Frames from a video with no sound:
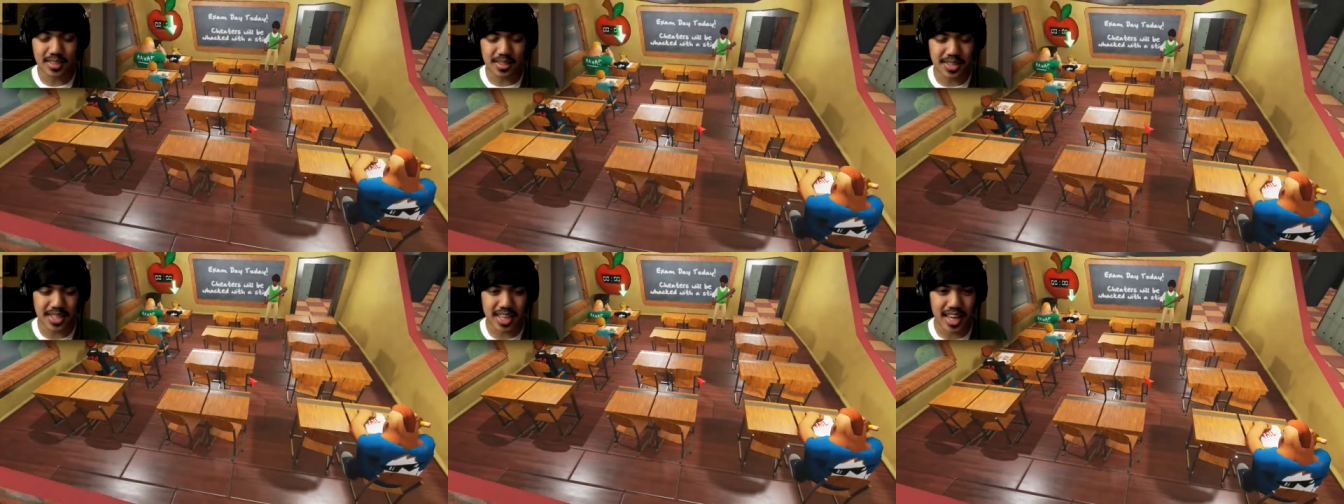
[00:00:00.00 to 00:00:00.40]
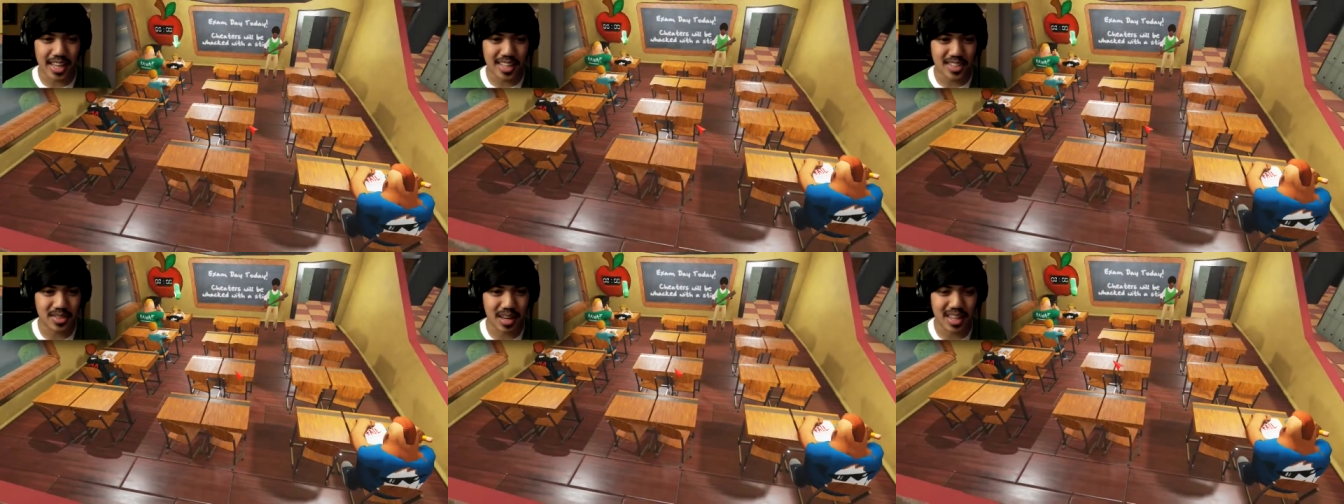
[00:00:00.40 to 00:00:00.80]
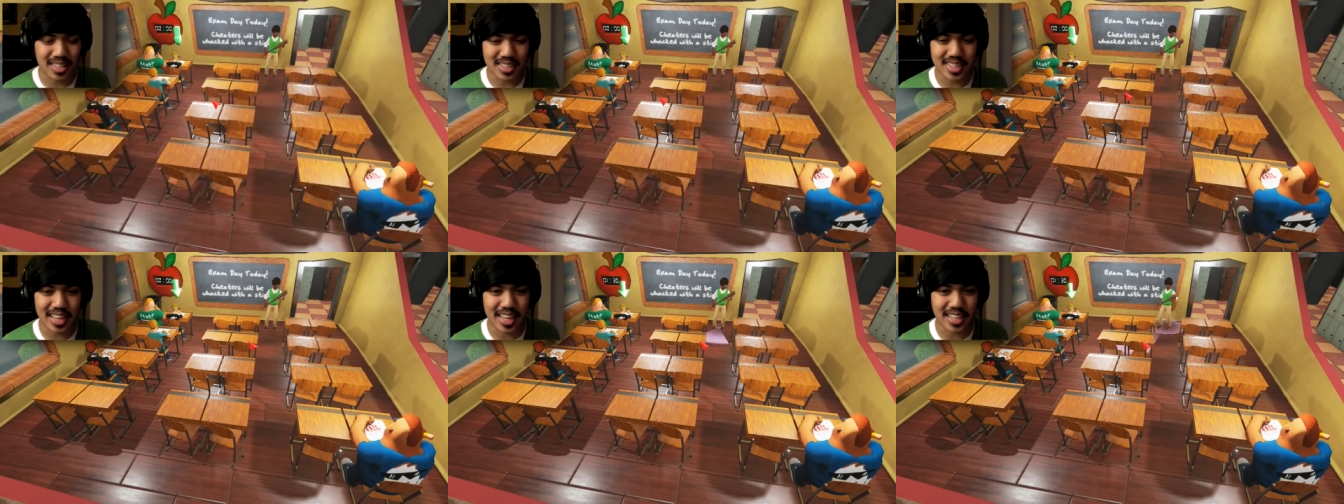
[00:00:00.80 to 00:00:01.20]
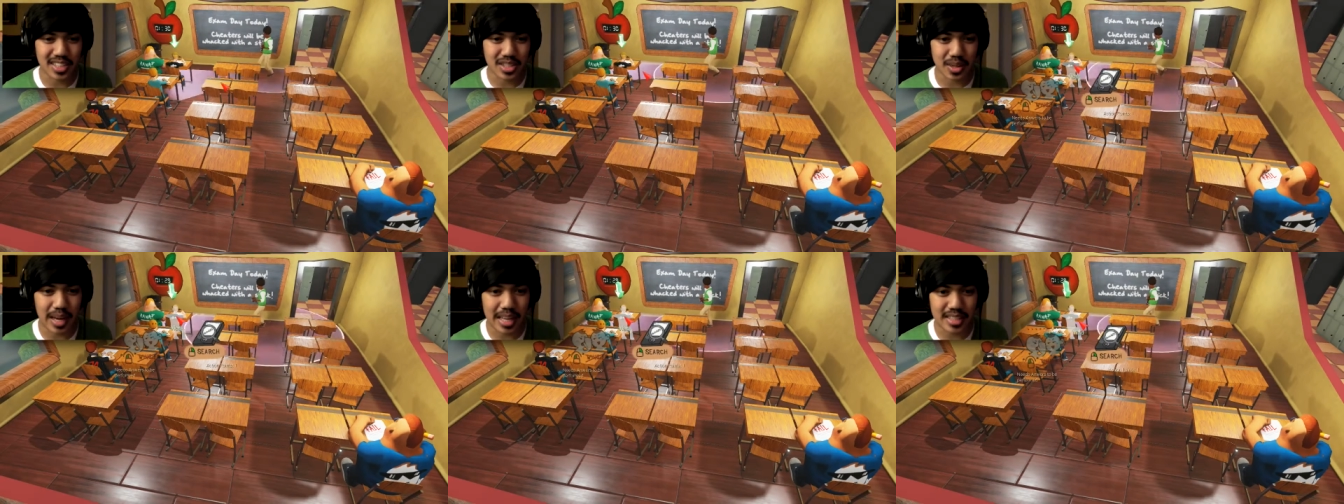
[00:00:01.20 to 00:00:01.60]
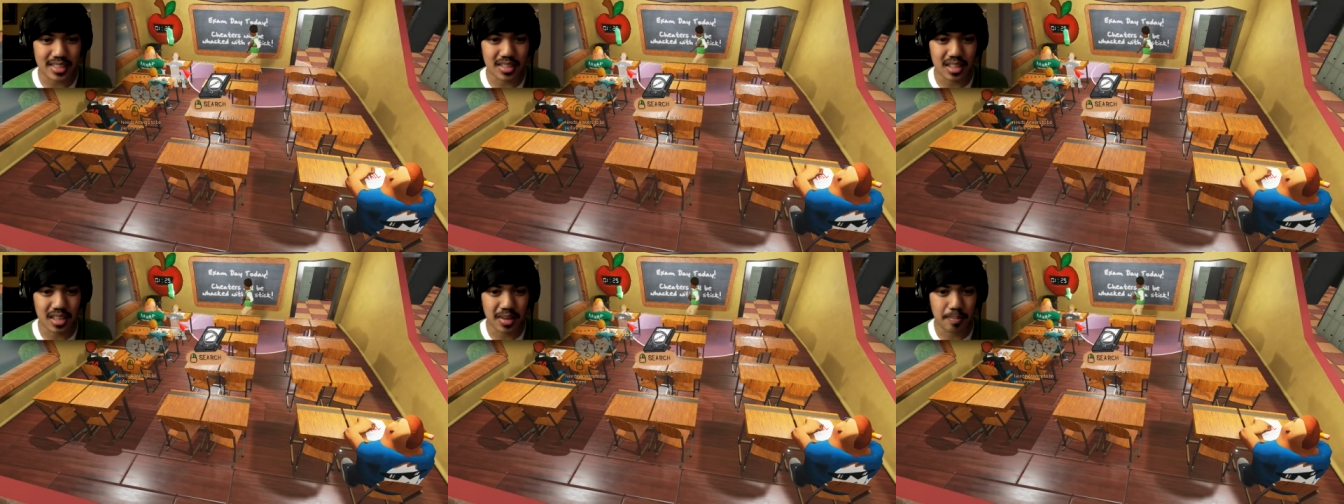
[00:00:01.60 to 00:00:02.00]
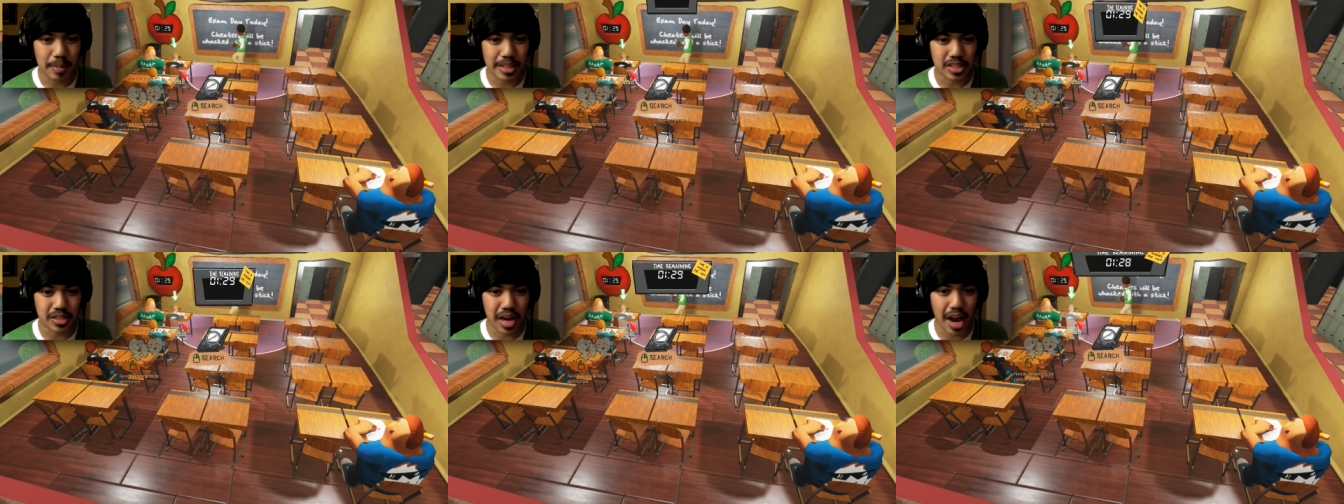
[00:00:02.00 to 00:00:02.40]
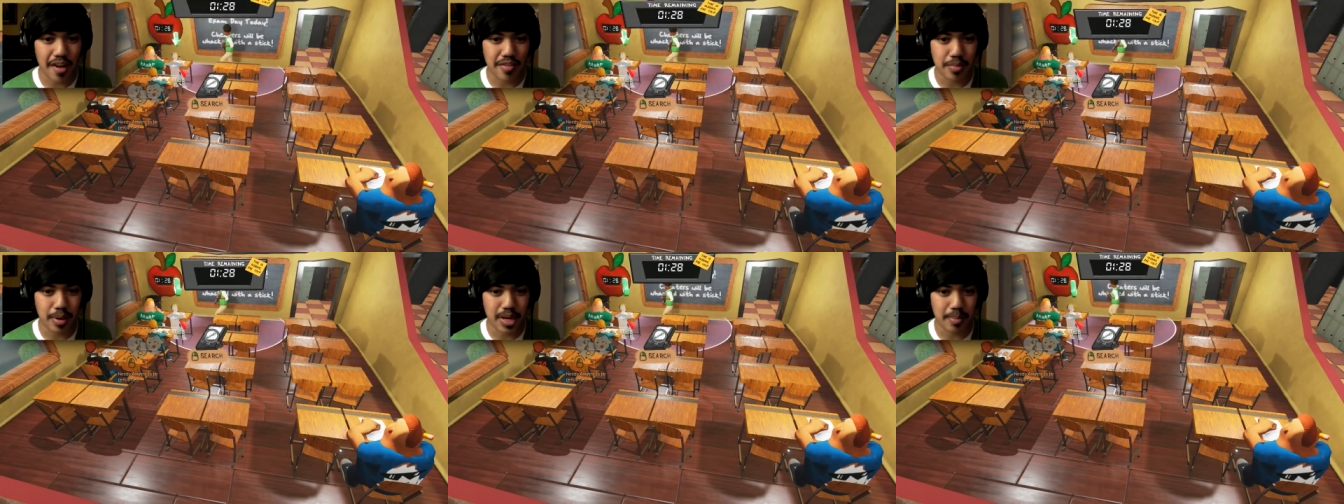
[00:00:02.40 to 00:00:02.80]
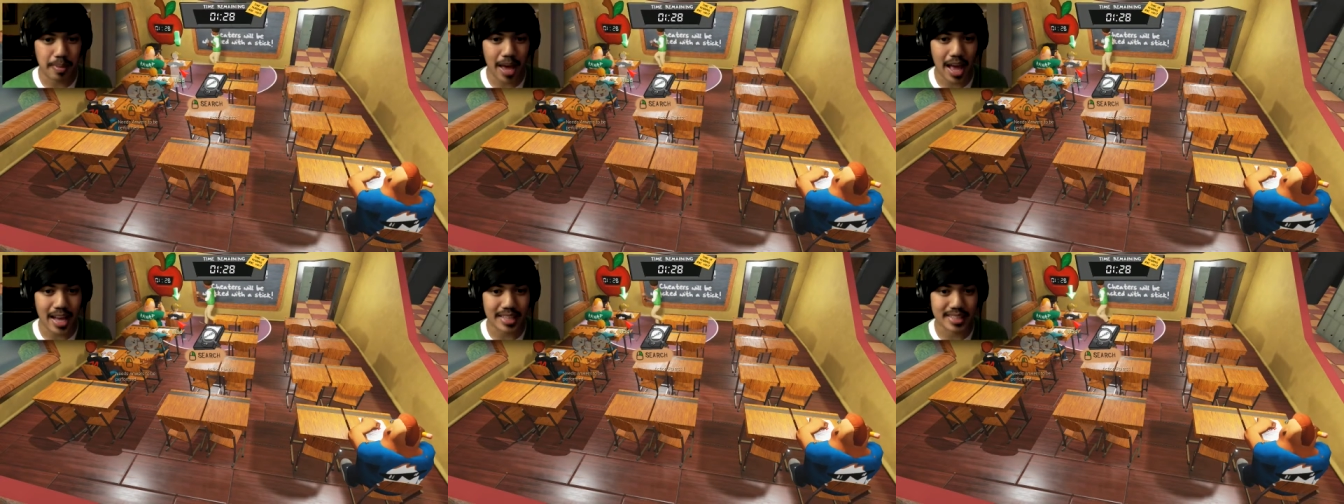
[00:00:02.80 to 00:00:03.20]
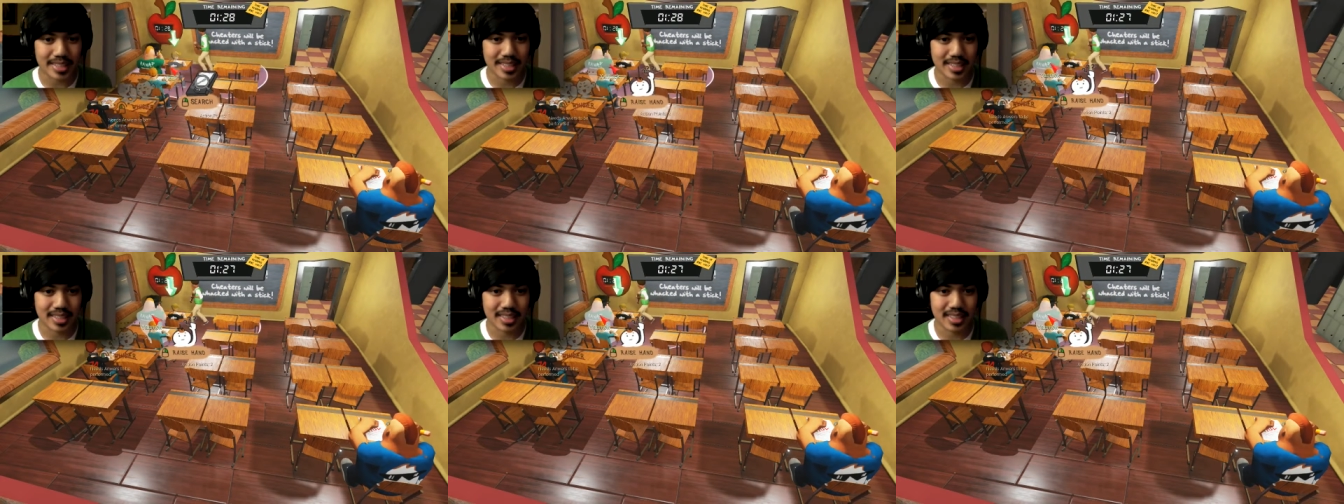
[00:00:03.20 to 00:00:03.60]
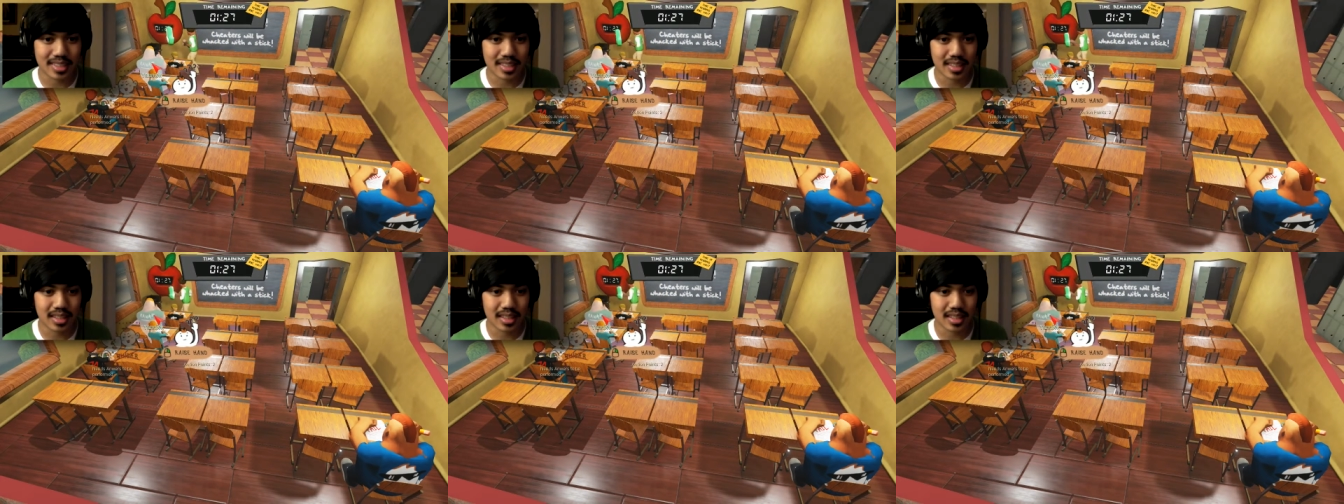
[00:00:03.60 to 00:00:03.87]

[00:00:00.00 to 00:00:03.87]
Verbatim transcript: do this again. Let's try this again. So I had to make sure everybody passes.